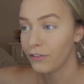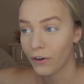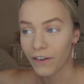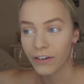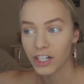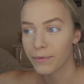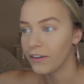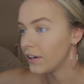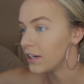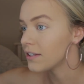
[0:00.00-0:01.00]
before I finish my
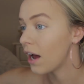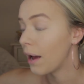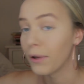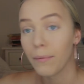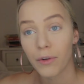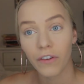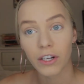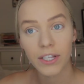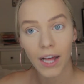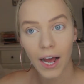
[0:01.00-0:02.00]
face, I'm gonna move
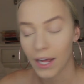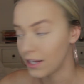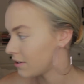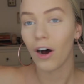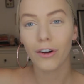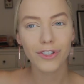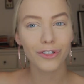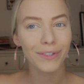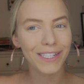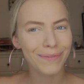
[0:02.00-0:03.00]
on to the eyes.
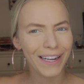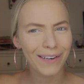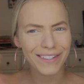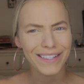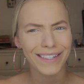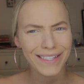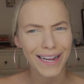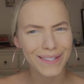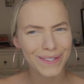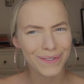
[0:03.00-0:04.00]
Also, because my camera's gonna
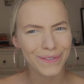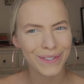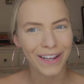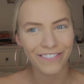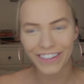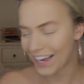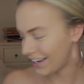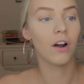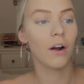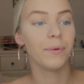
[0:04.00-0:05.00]
die soon, love
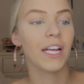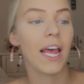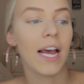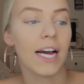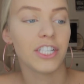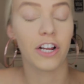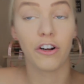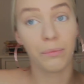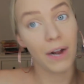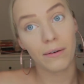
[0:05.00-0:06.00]
that. Urban Decay
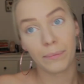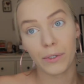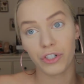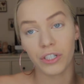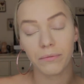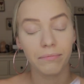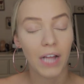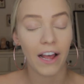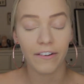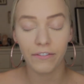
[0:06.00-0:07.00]
Eyeshadow Primer Potion.
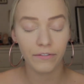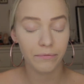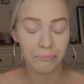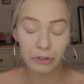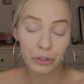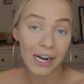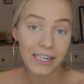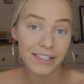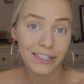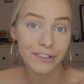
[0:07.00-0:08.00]
I've
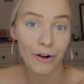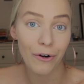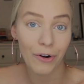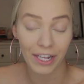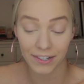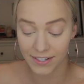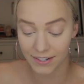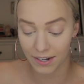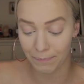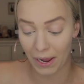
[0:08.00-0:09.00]
tried to go
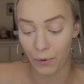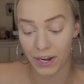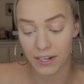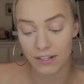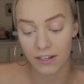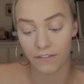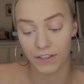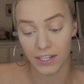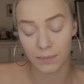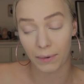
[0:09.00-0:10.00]
against my ways
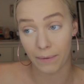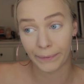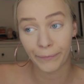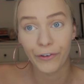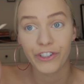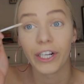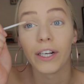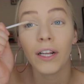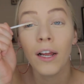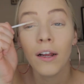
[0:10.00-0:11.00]
of this primer
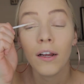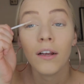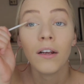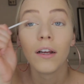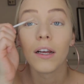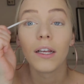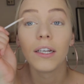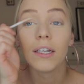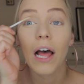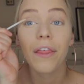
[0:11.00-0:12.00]
potion,
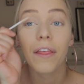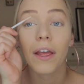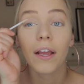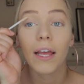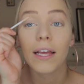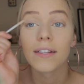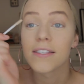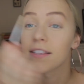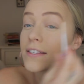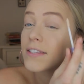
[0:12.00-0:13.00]
and nothing hits the